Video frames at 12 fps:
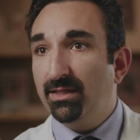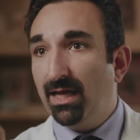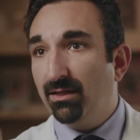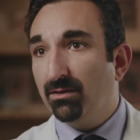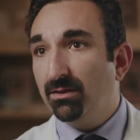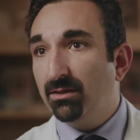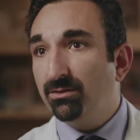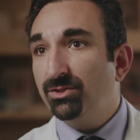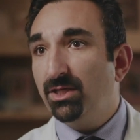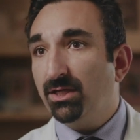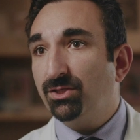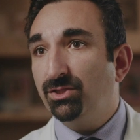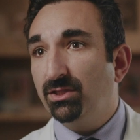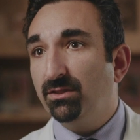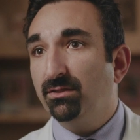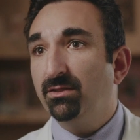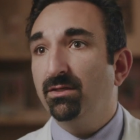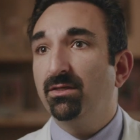That little
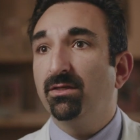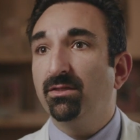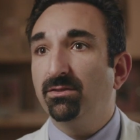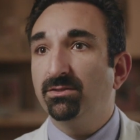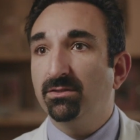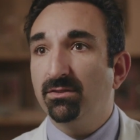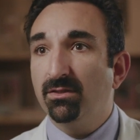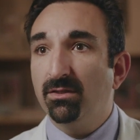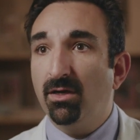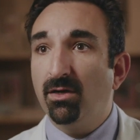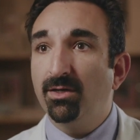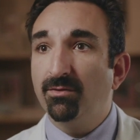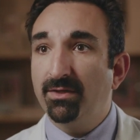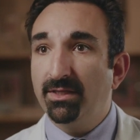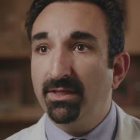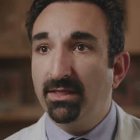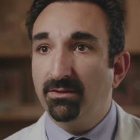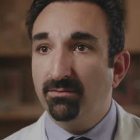junction, there's a little artery
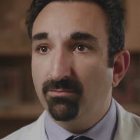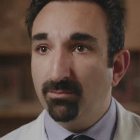that